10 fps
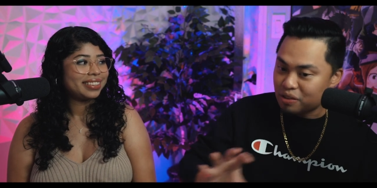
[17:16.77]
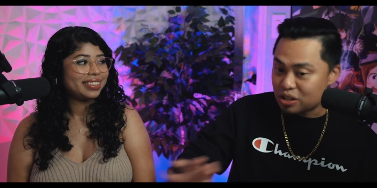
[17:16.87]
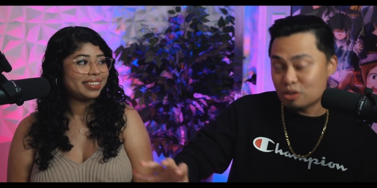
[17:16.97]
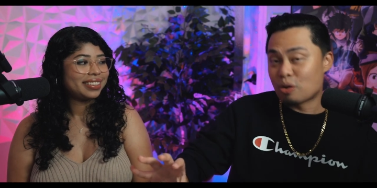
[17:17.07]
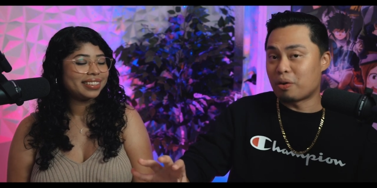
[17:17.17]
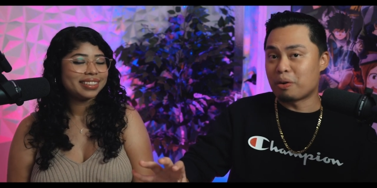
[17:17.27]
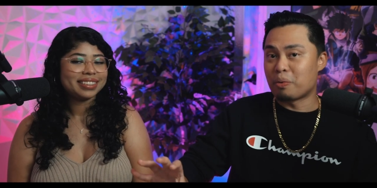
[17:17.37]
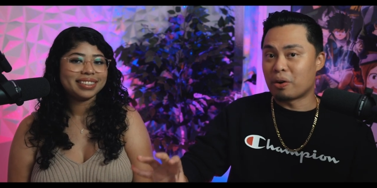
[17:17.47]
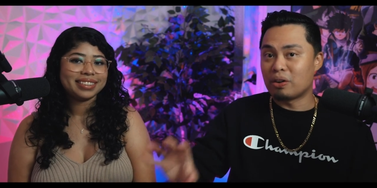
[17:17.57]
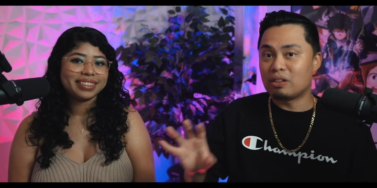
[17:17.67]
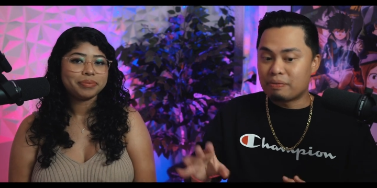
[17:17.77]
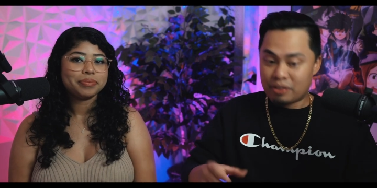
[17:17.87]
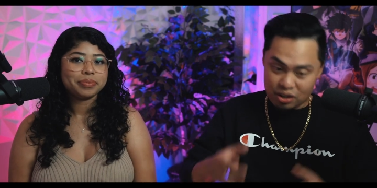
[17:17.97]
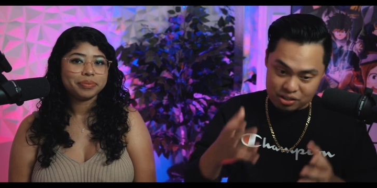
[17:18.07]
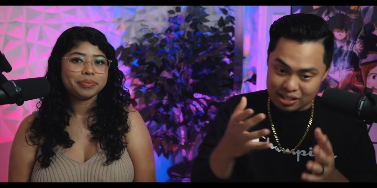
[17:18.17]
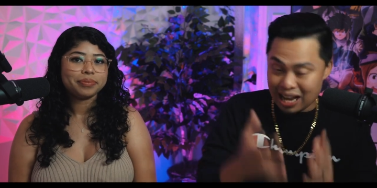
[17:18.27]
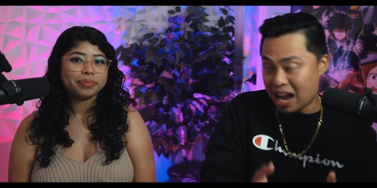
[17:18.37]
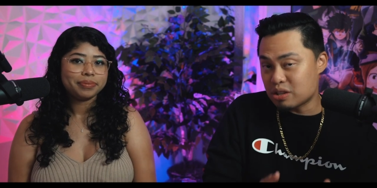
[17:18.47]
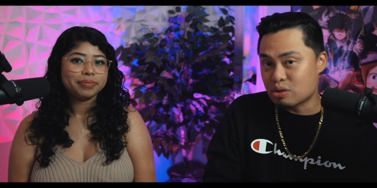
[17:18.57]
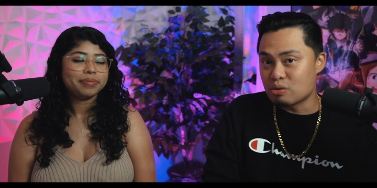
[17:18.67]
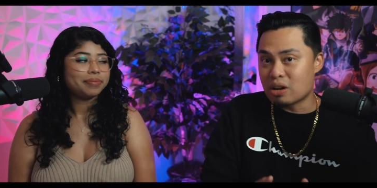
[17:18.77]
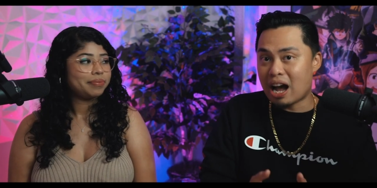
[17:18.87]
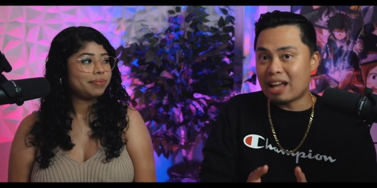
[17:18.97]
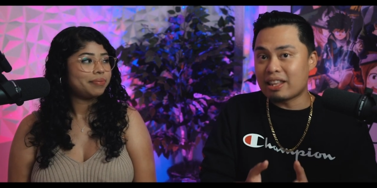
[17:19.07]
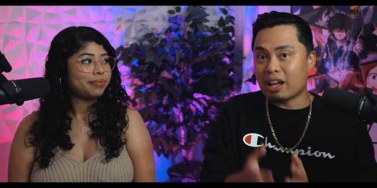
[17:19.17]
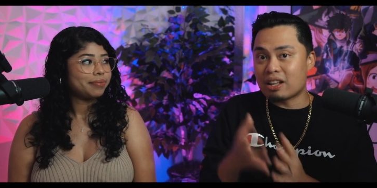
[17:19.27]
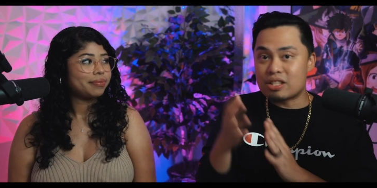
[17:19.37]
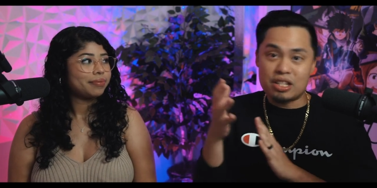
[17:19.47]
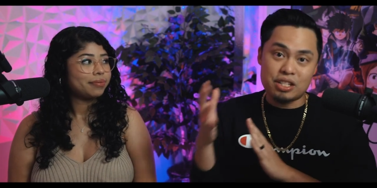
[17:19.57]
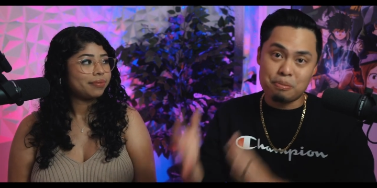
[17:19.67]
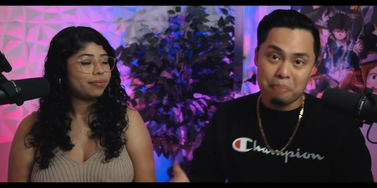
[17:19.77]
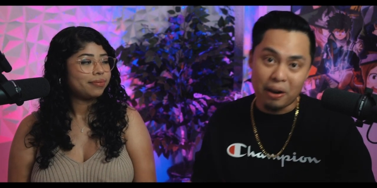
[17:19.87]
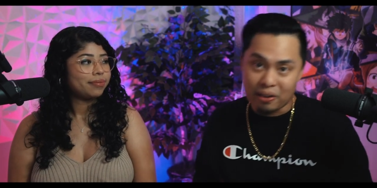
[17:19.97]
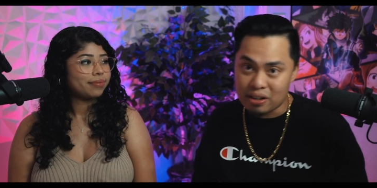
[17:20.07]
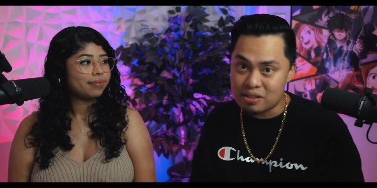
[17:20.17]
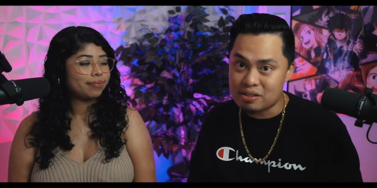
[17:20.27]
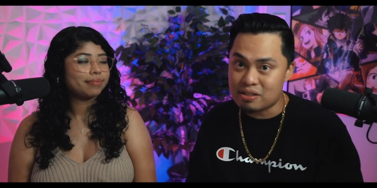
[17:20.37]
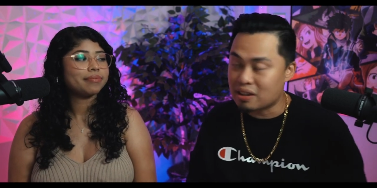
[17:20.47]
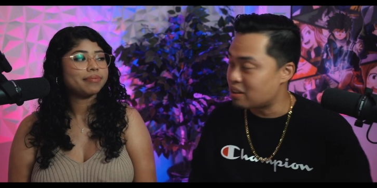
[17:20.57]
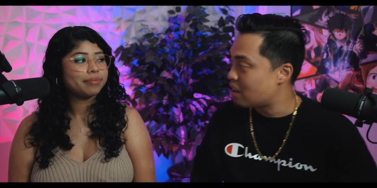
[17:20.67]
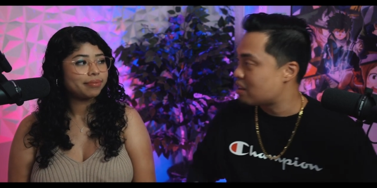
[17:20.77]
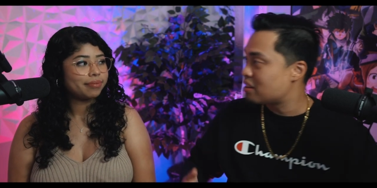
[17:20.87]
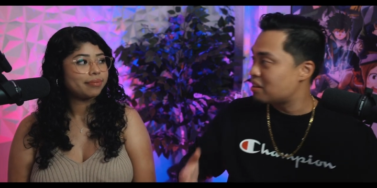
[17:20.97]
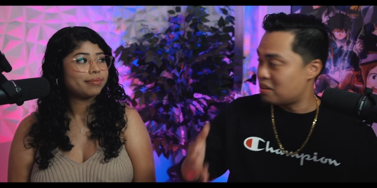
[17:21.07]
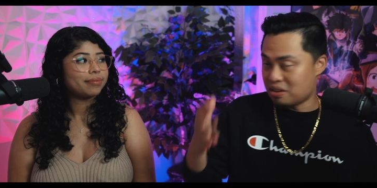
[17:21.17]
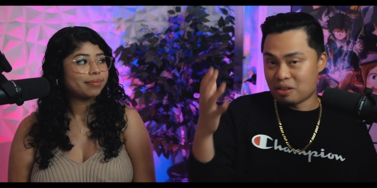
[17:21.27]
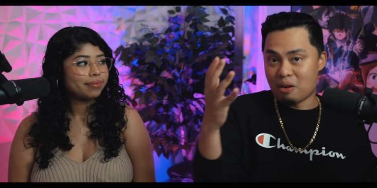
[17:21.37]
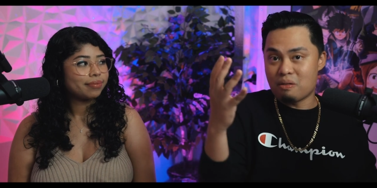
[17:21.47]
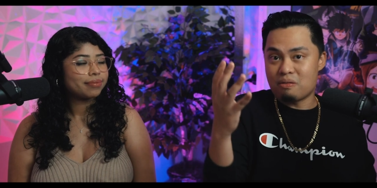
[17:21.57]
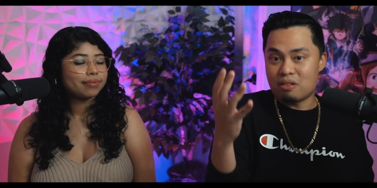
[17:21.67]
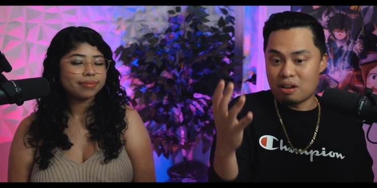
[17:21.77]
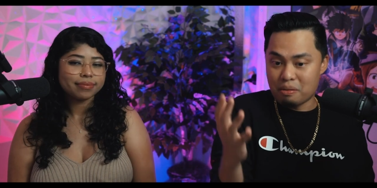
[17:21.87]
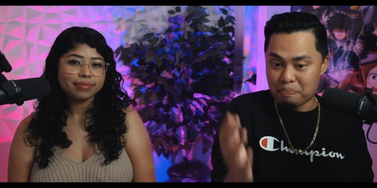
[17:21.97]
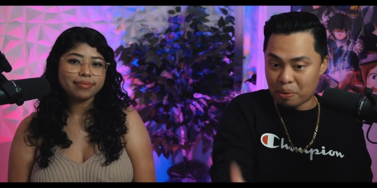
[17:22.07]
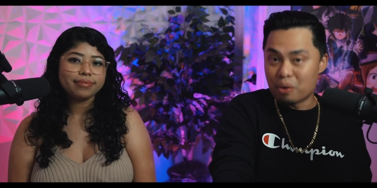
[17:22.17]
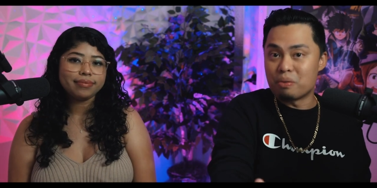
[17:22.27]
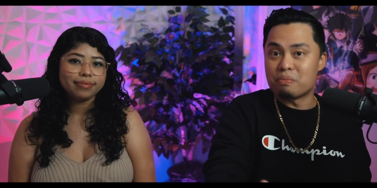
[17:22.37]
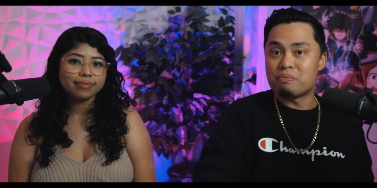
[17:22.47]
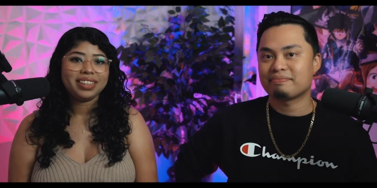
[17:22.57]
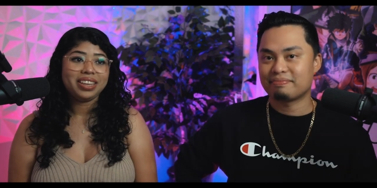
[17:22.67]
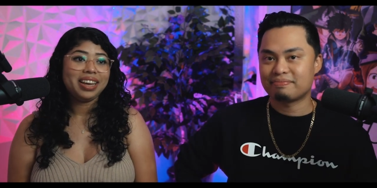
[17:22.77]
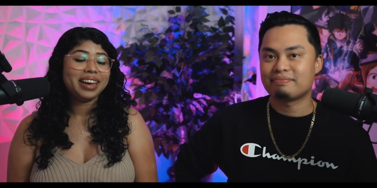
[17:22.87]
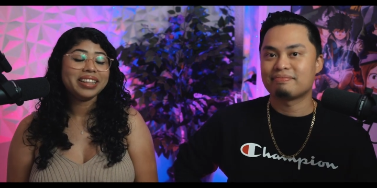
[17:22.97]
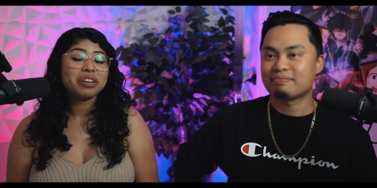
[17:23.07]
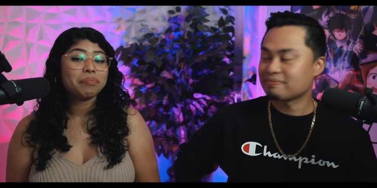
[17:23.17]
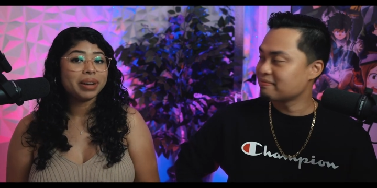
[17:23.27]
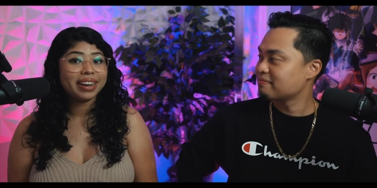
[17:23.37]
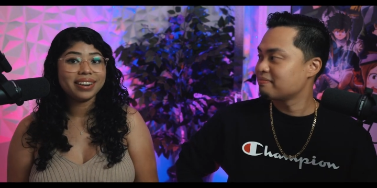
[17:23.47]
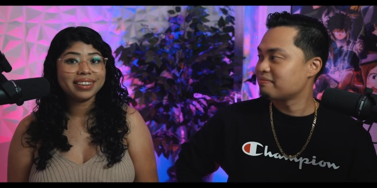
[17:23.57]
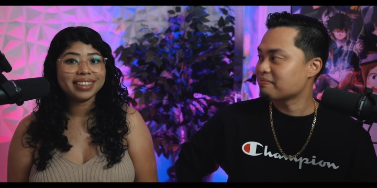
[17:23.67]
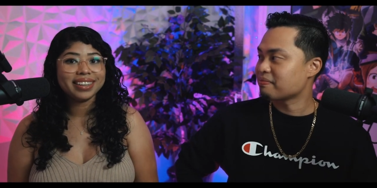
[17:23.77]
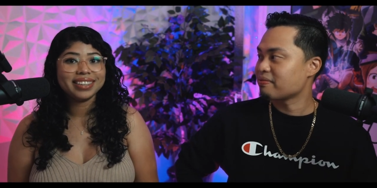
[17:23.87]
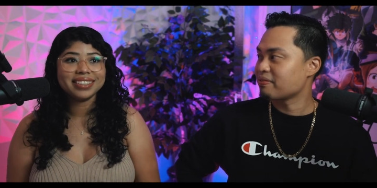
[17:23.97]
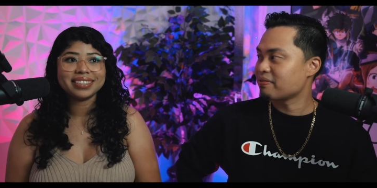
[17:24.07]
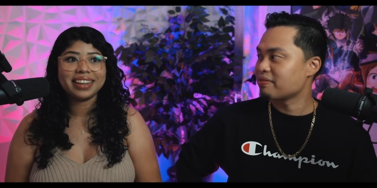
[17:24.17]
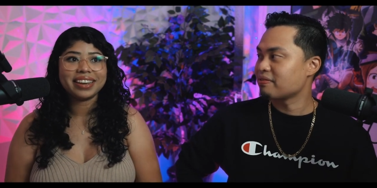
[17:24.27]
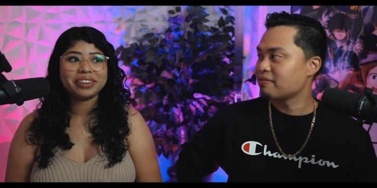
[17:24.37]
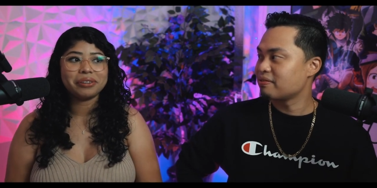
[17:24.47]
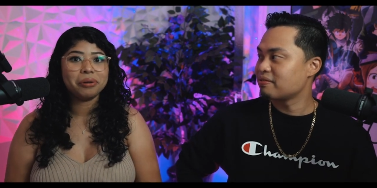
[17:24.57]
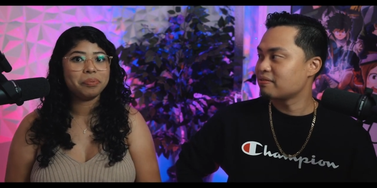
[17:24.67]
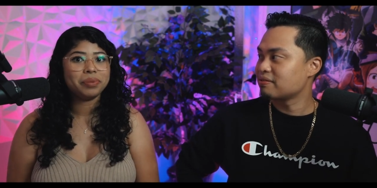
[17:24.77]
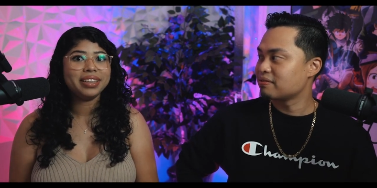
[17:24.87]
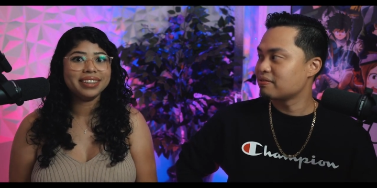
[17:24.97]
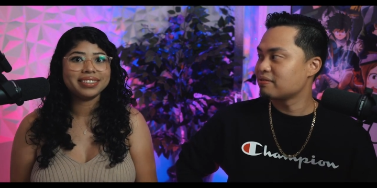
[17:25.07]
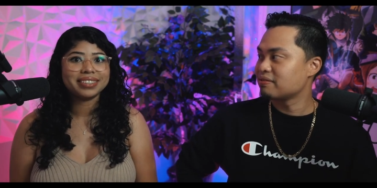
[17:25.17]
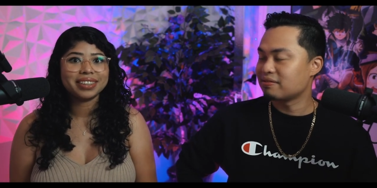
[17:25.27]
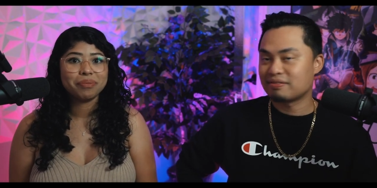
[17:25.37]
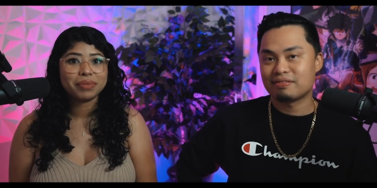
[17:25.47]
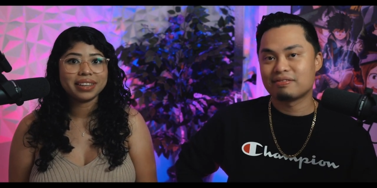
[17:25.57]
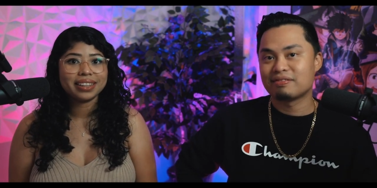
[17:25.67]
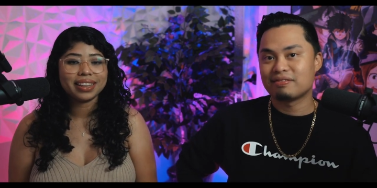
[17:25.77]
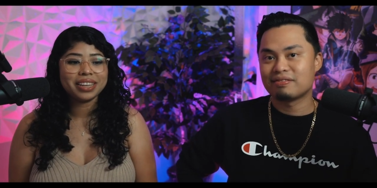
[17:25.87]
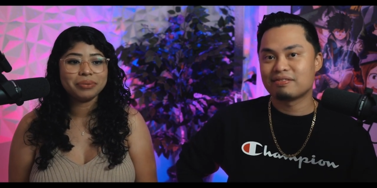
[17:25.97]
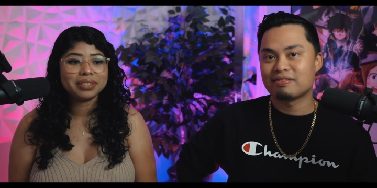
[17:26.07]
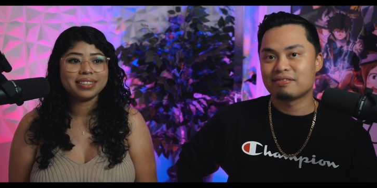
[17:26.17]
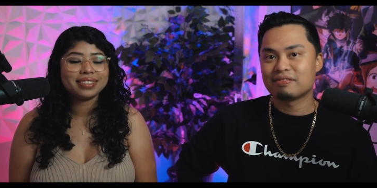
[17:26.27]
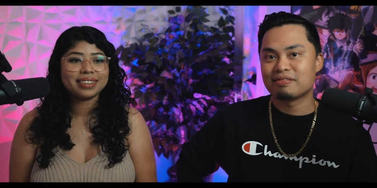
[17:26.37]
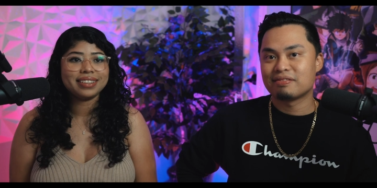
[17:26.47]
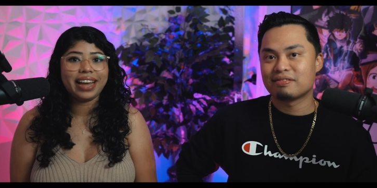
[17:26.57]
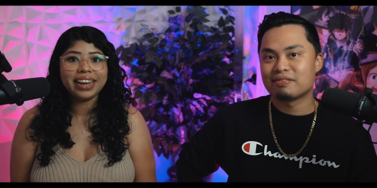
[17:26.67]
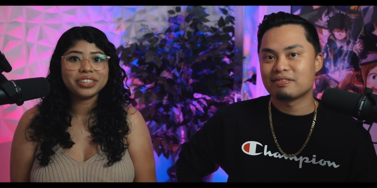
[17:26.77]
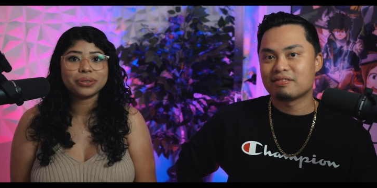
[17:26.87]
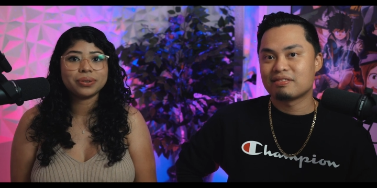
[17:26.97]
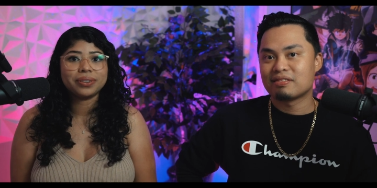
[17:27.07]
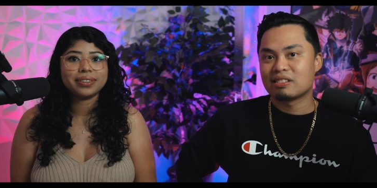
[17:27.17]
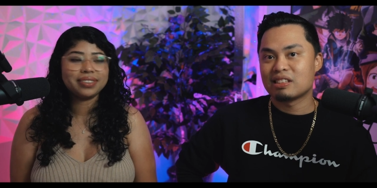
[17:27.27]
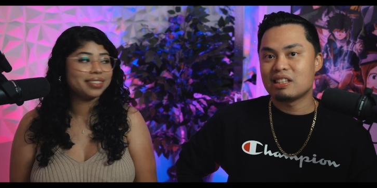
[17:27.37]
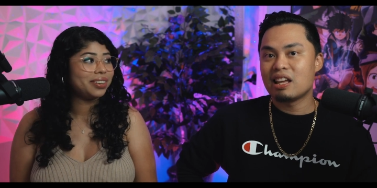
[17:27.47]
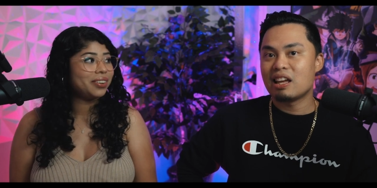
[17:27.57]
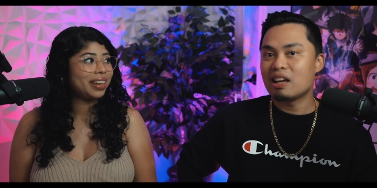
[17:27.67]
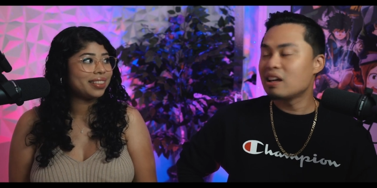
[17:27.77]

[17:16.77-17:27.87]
Speaker 1: the story world. There's this high school guy that can see spirits, mm-hmm. and then mm-hmm. you know, boom.
Speaker 2: Yeah, and apparently he's like OP or something. Like he he's a natural, you know, yeah. at